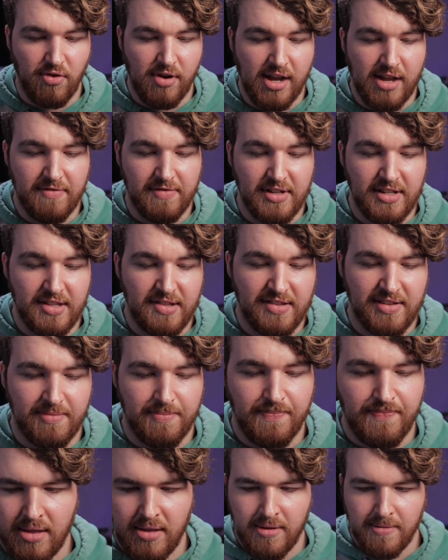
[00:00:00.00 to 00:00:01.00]

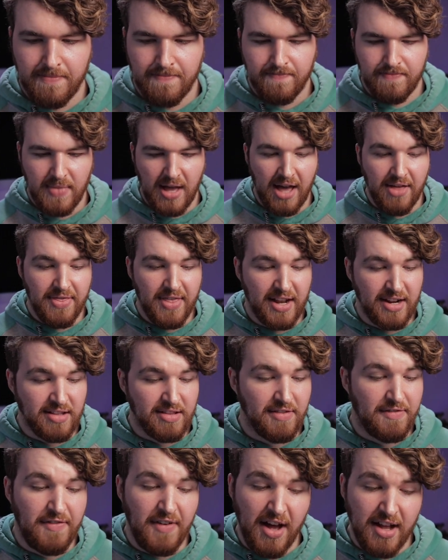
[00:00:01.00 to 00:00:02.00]
drivers, and then
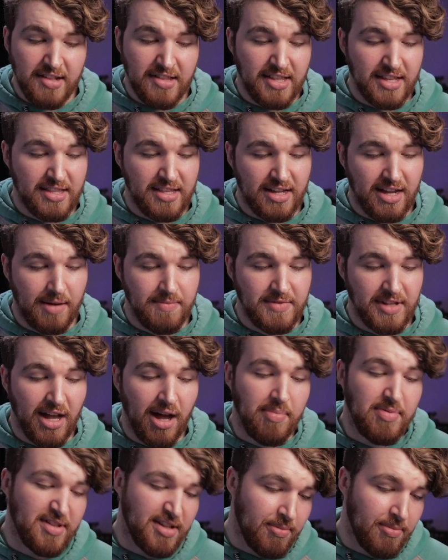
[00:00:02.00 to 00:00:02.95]
it's the first thing that comes up,